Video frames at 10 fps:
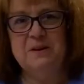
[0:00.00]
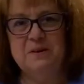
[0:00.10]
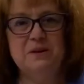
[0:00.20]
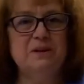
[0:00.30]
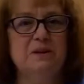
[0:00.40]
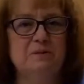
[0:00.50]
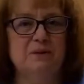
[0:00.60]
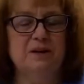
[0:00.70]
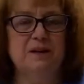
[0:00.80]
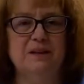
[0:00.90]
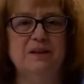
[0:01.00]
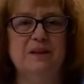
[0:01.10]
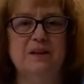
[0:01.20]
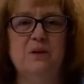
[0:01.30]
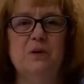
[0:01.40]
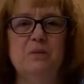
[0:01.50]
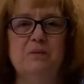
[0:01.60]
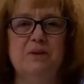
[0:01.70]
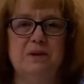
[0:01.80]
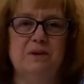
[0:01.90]
Currently we're in the
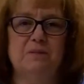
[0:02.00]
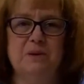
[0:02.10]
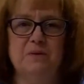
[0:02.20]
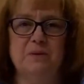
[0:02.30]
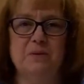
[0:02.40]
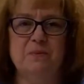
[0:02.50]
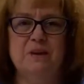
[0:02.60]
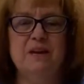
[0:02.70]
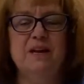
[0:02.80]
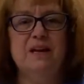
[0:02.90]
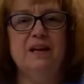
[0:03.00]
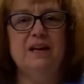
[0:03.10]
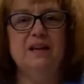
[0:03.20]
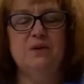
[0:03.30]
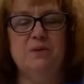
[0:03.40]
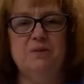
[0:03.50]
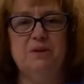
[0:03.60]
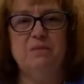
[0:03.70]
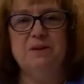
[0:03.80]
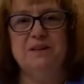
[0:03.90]
home therapy room, and home
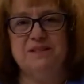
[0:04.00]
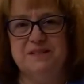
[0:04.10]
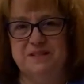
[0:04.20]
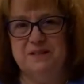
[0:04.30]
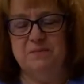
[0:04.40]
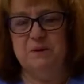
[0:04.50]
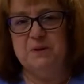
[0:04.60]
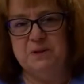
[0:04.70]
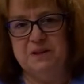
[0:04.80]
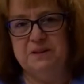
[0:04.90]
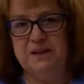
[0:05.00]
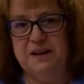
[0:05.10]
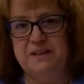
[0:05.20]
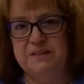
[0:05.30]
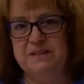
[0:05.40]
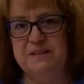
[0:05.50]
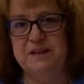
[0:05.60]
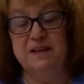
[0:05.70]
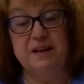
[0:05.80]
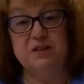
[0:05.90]
therapy consists of peritoneal dialysis
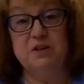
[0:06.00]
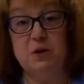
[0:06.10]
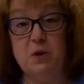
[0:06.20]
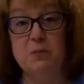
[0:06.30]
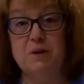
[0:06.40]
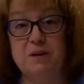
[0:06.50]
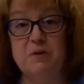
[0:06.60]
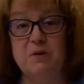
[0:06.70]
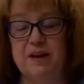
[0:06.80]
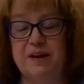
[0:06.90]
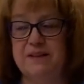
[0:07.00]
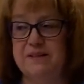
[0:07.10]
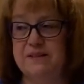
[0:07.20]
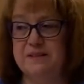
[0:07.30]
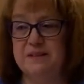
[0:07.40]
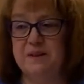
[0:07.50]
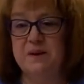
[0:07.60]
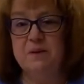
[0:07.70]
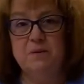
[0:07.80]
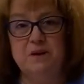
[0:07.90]
and actually home hemodialysis.
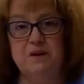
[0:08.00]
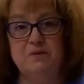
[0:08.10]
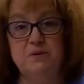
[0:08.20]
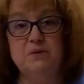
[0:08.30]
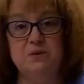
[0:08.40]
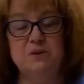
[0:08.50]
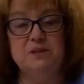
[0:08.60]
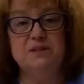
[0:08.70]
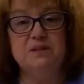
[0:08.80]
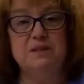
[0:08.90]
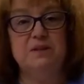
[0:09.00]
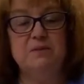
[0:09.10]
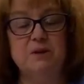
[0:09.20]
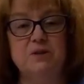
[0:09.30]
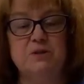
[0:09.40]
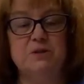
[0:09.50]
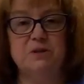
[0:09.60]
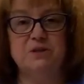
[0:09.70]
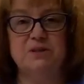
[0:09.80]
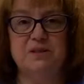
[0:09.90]
We have two nurses that are registered
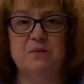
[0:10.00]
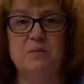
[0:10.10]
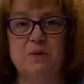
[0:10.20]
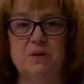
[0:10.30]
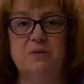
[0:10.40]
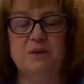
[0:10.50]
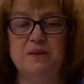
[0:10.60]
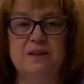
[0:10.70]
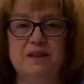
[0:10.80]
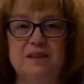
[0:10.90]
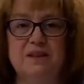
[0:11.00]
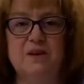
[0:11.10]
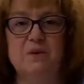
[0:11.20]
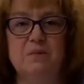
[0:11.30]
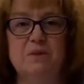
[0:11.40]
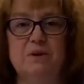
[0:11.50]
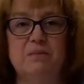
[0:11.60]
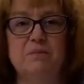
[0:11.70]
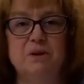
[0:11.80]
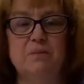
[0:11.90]
nurses that work within the home
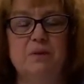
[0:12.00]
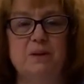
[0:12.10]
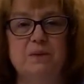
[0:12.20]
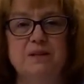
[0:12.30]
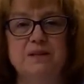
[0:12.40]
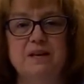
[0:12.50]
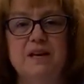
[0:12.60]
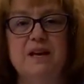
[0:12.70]
therapy department.